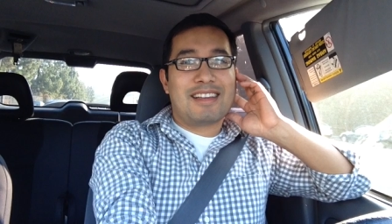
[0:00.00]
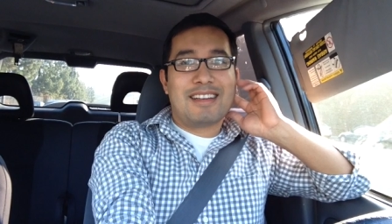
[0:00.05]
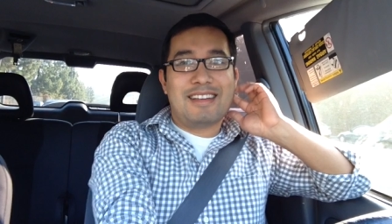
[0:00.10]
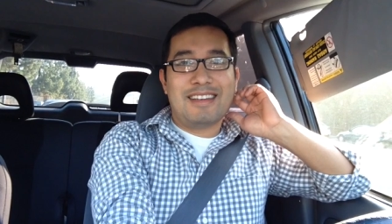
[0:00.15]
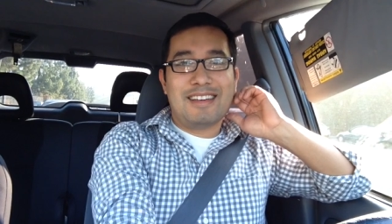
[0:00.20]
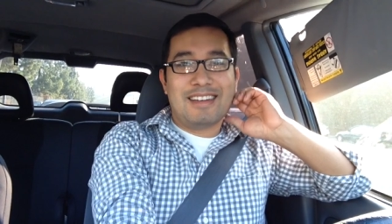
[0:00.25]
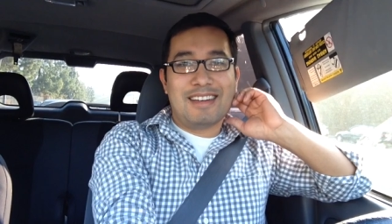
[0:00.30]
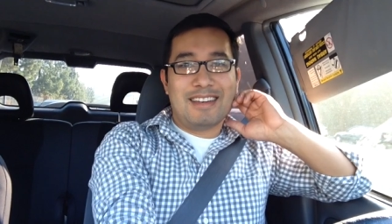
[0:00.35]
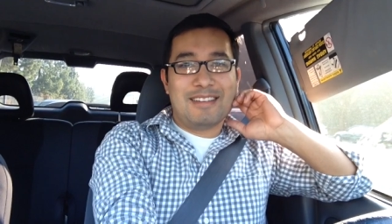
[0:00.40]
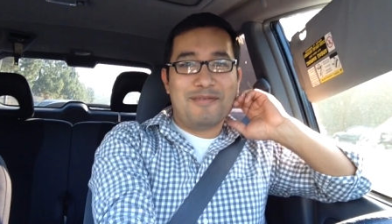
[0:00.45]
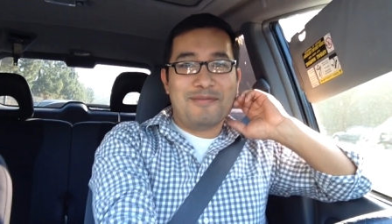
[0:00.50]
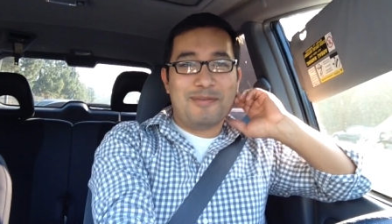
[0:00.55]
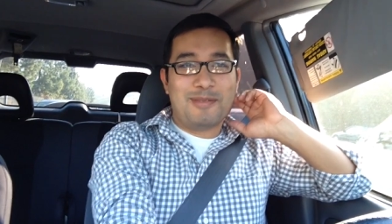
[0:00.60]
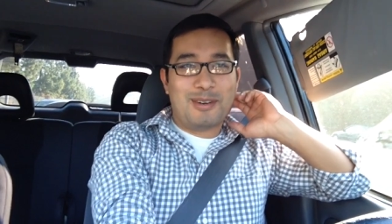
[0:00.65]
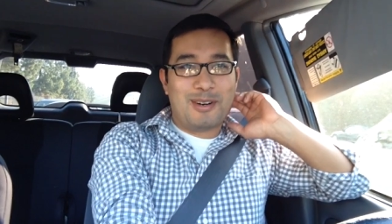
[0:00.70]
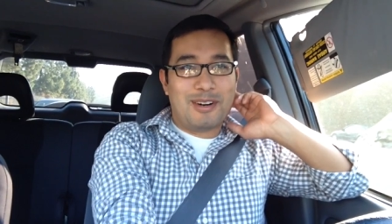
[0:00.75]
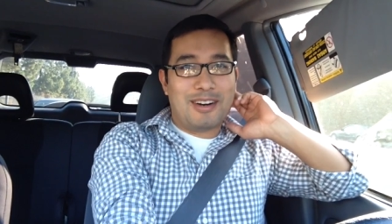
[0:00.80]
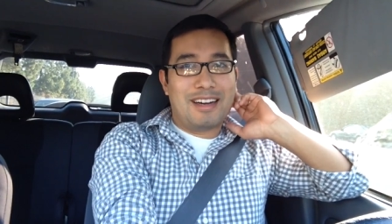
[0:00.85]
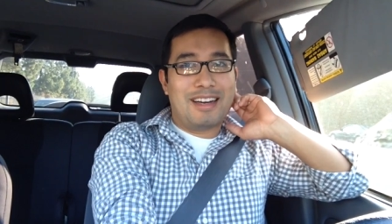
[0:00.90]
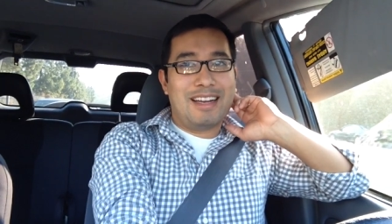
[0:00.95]
Good
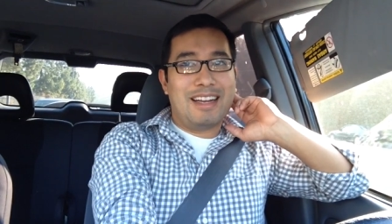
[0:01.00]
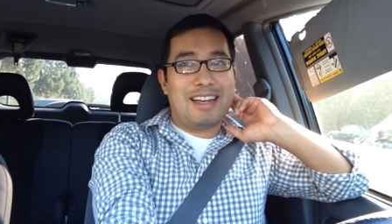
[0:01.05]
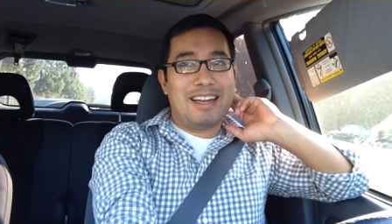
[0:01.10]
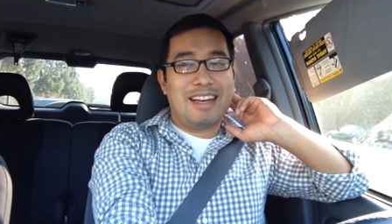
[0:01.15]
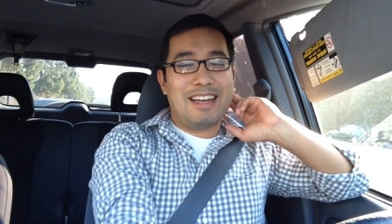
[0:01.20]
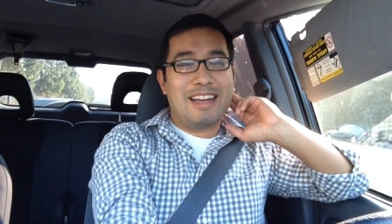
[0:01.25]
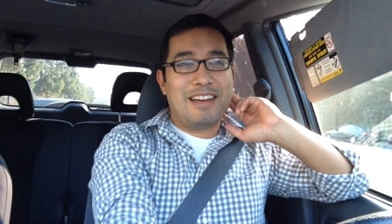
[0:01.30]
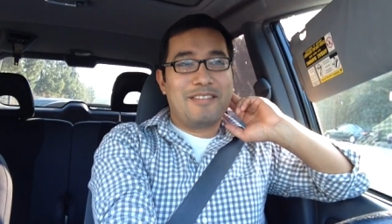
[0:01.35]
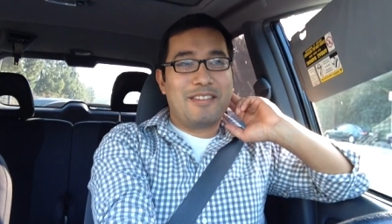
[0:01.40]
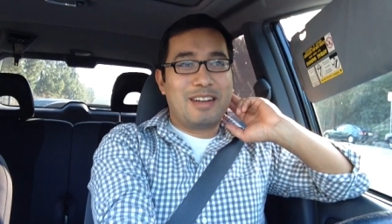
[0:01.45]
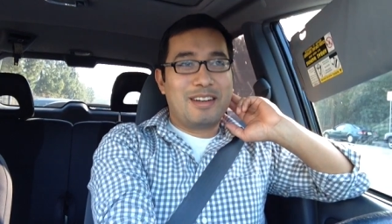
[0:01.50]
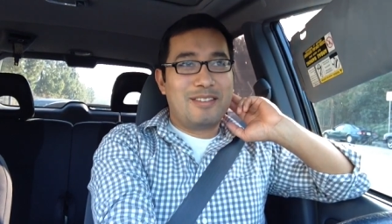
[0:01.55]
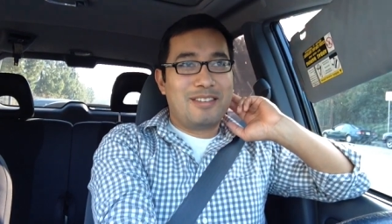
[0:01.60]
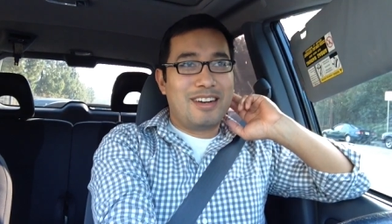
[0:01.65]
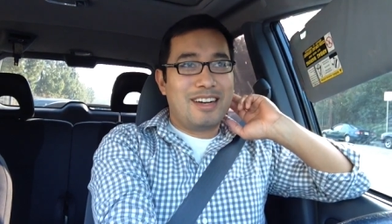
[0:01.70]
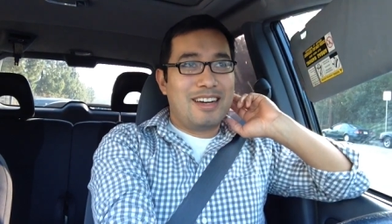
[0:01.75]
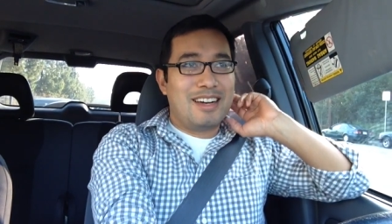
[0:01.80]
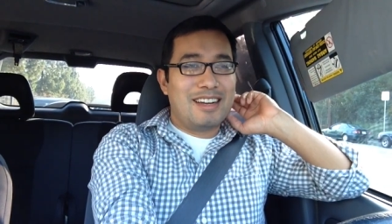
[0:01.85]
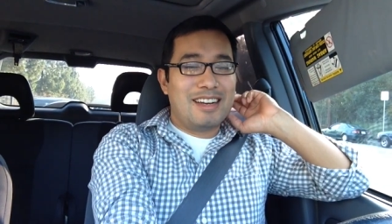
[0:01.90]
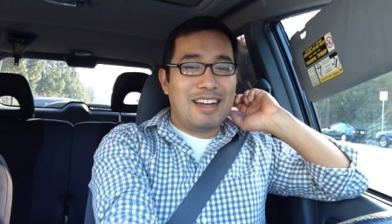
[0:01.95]
morning,
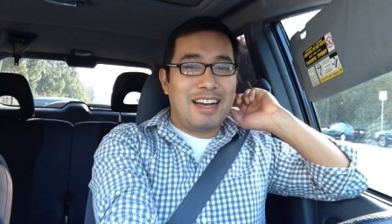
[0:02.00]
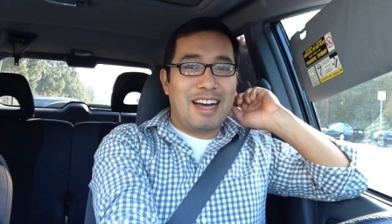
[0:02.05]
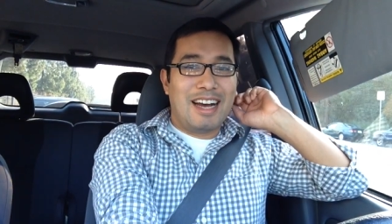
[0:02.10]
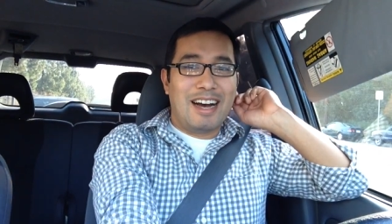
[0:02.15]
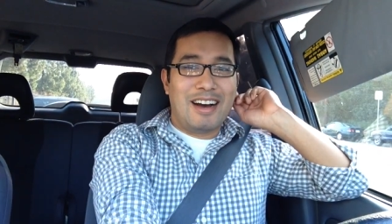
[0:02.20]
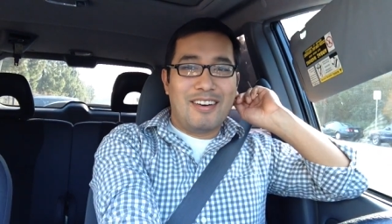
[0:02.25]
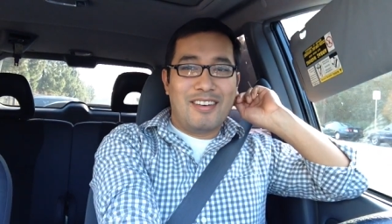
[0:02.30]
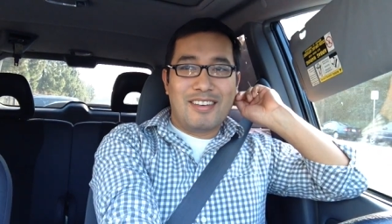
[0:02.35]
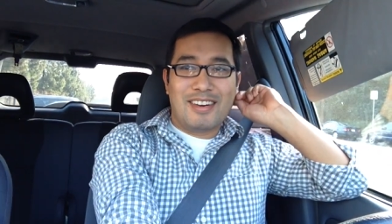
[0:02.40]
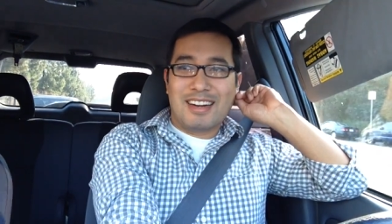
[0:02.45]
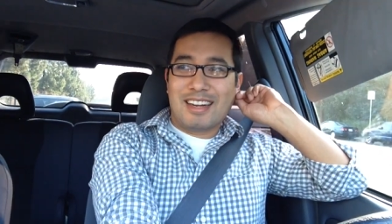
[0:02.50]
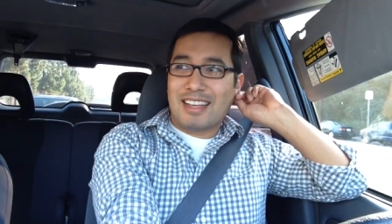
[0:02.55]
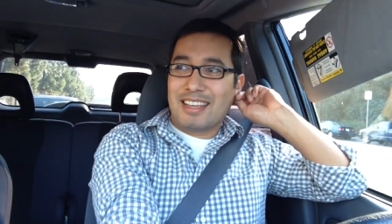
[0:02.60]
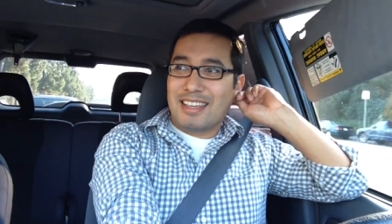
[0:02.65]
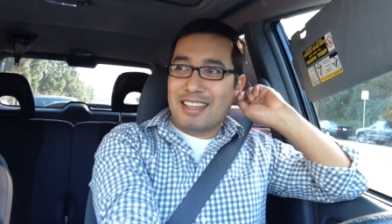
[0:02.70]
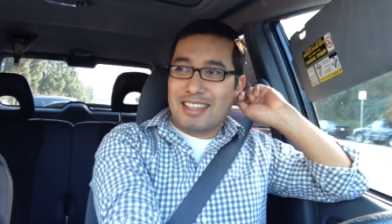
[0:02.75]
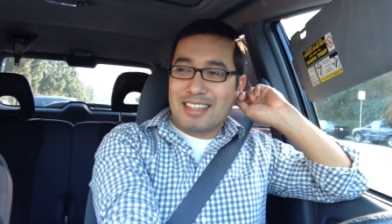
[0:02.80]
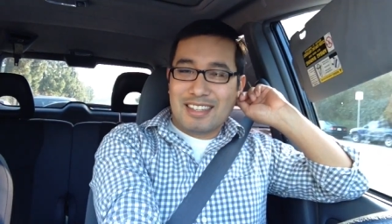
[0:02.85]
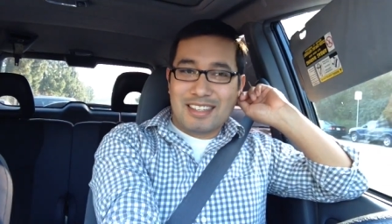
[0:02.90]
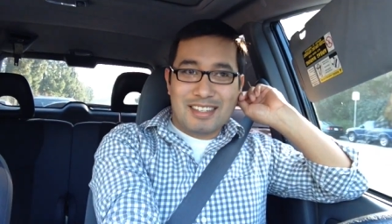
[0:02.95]
everyone. How are
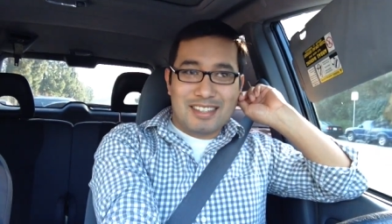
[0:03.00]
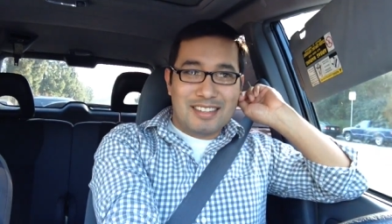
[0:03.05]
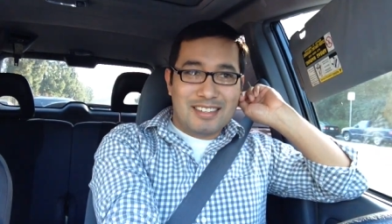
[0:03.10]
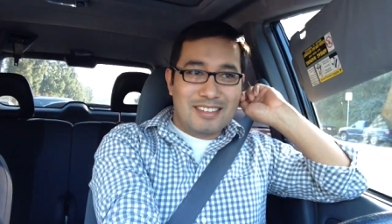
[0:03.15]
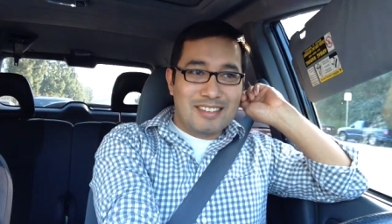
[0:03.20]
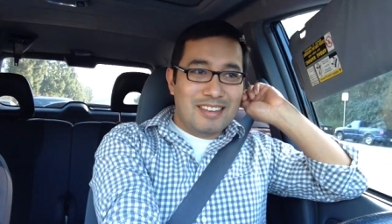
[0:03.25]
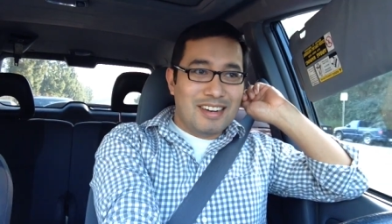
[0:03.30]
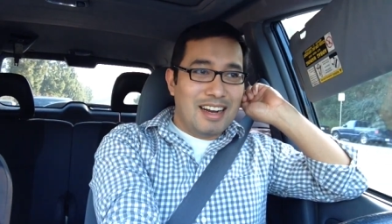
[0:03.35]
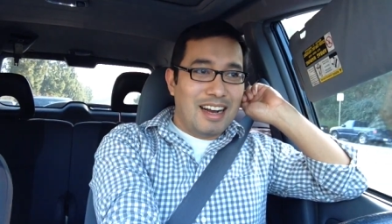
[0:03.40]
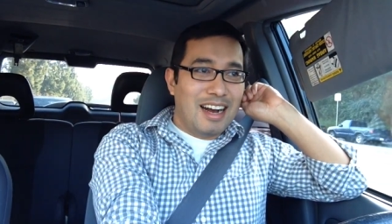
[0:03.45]
you?